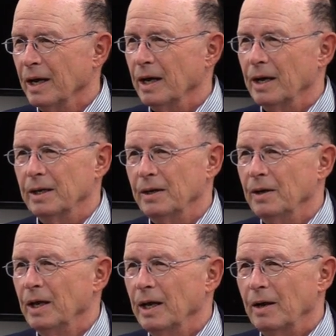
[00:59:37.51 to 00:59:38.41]

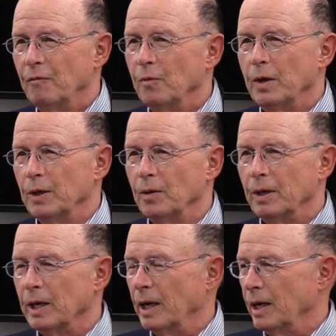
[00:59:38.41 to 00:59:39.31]
Uh, every way you
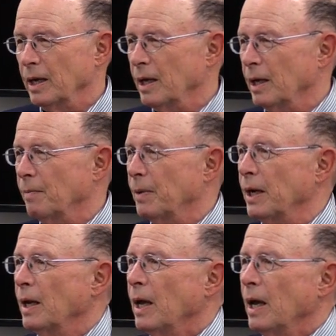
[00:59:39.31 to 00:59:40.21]
look at it, and it,
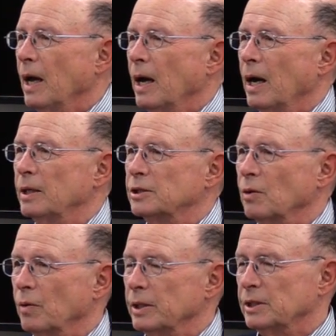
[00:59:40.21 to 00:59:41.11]
but uh,
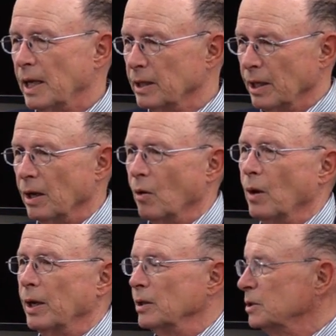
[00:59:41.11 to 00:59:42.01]
so it's not that
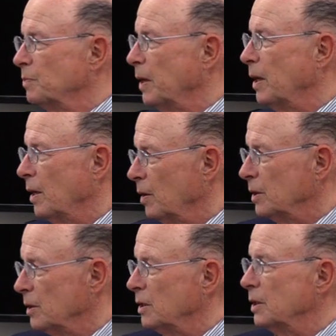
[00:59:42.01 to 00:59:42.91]
oil has been
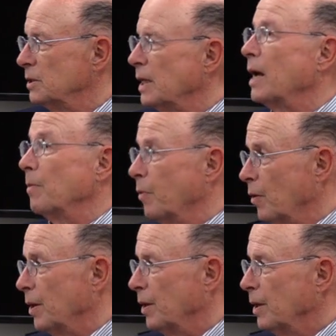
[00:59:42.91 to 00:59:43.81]
uh, is not
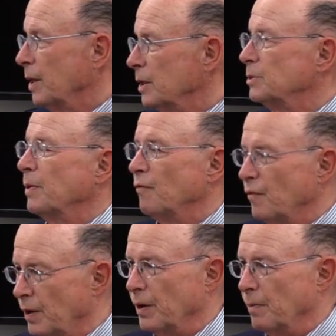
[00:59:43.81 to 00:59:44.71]
important. It's been
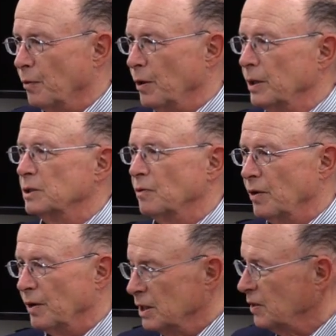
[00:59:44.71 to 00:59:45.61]
very important. It's
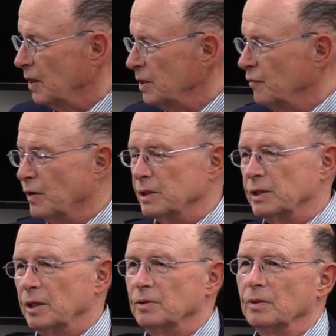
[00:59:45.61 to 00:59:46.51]
very it's very, very
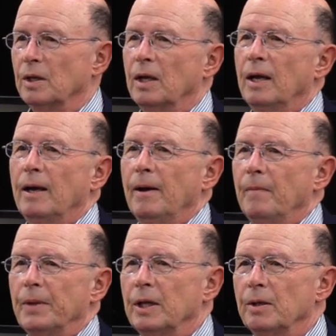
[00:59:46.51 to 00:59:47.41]
essential
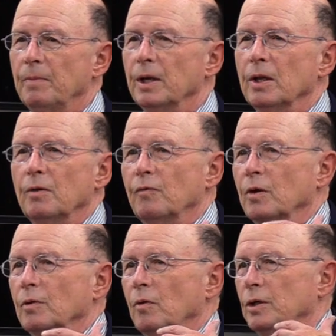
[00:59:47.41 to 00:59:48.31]
in the middle of
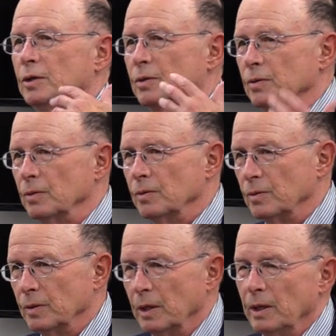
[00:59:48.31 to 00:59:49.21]
World War II,